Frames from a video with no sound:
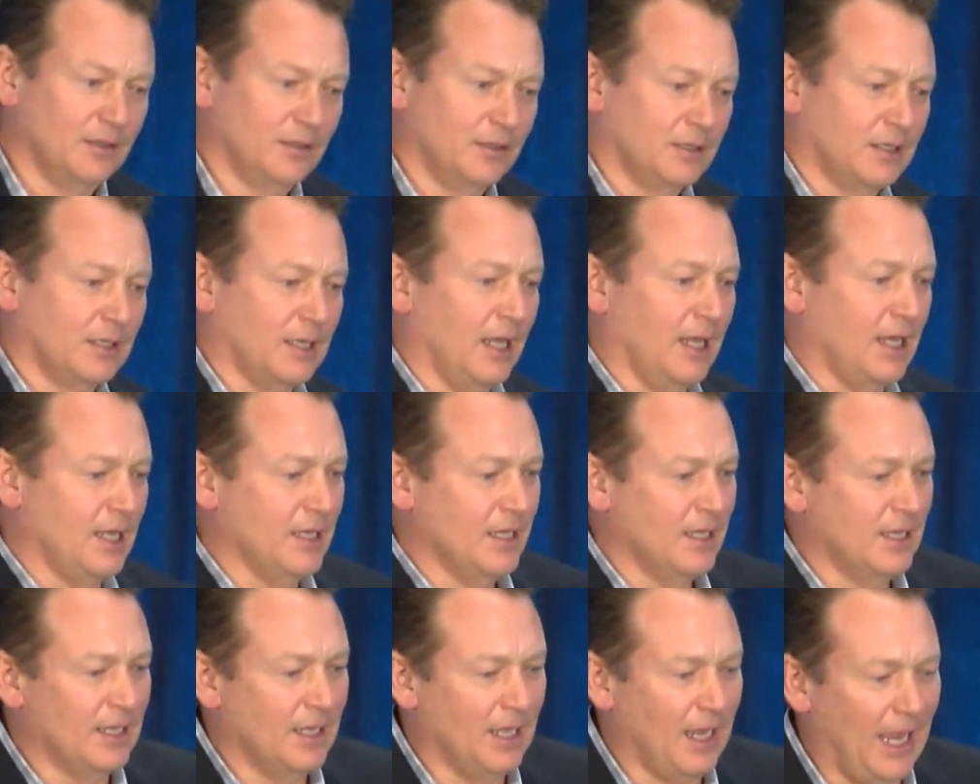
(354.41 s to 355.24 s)
Okay?
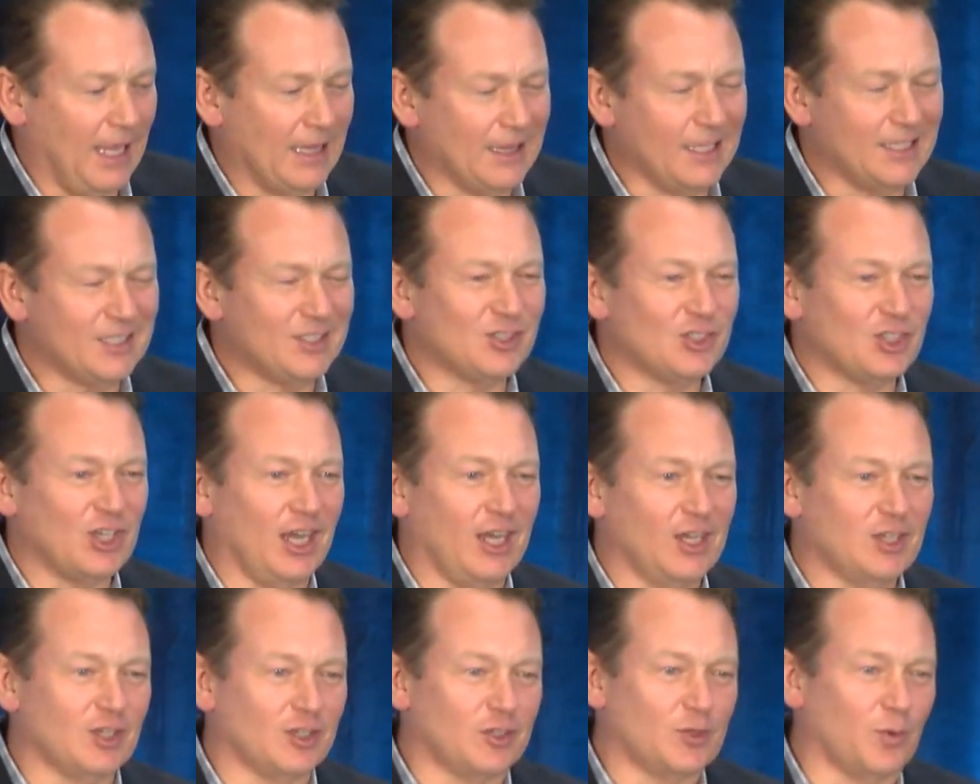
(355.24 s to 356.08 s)
And let's
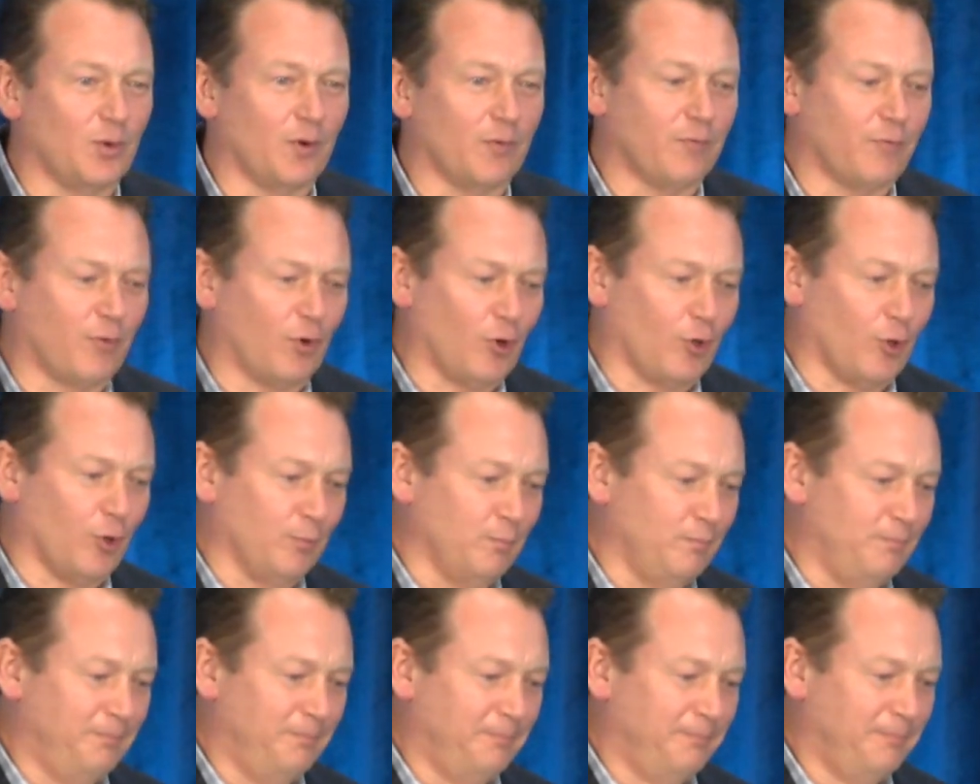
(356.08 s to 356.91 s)
change it to a verb.
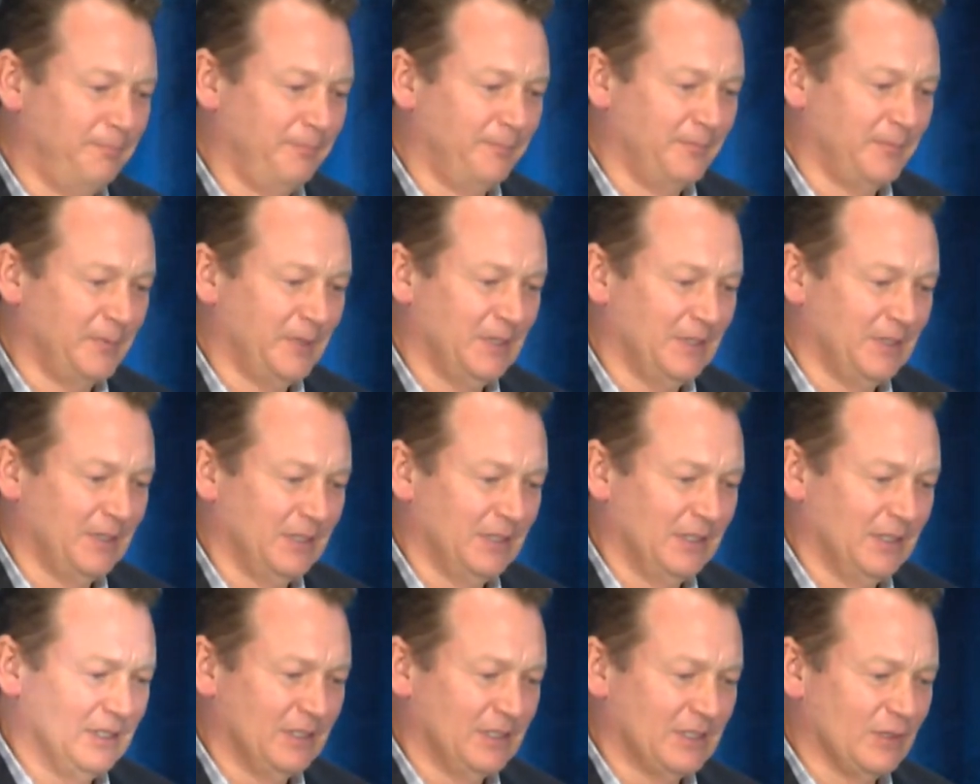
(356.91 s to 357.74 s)

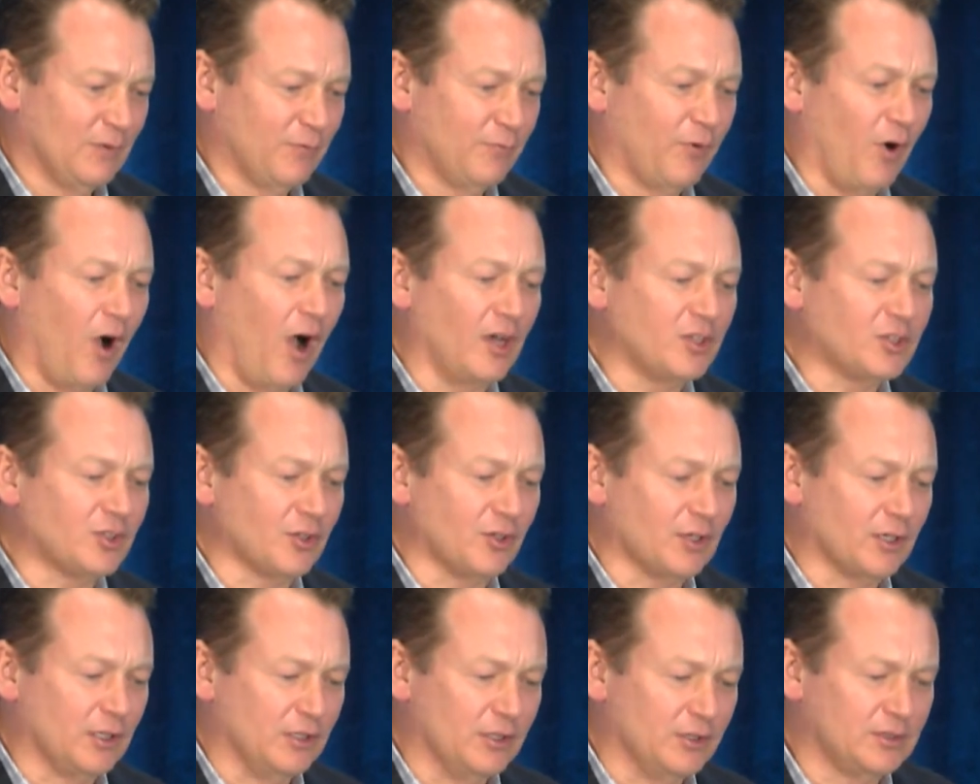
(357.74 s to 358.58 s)
To foster
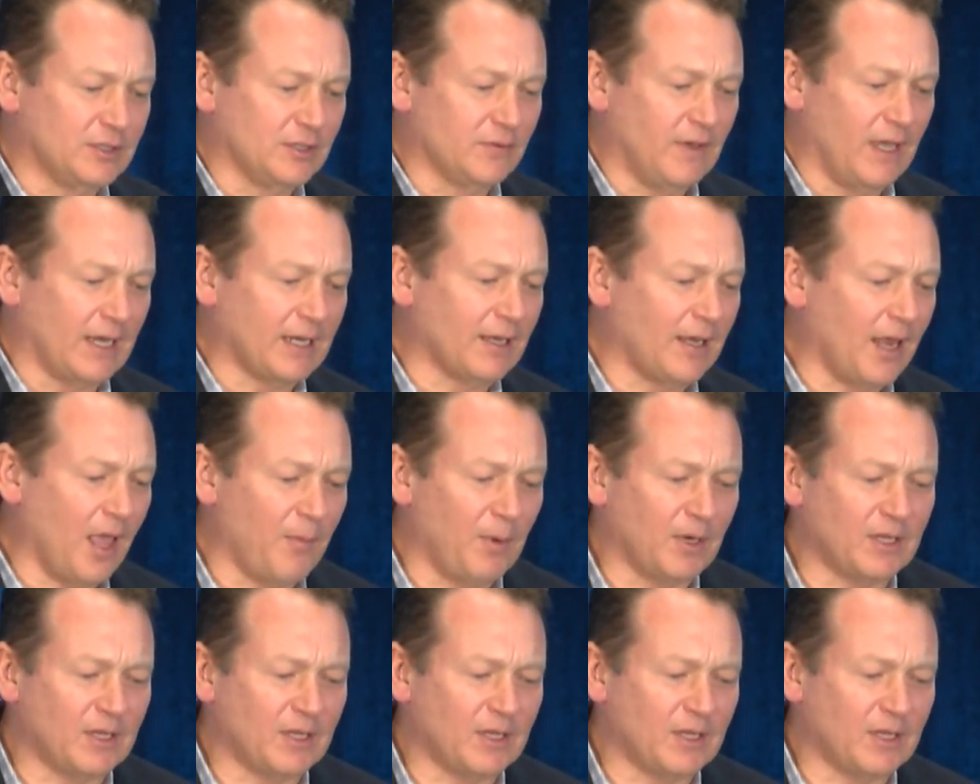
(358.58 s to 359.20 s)
inclusive economic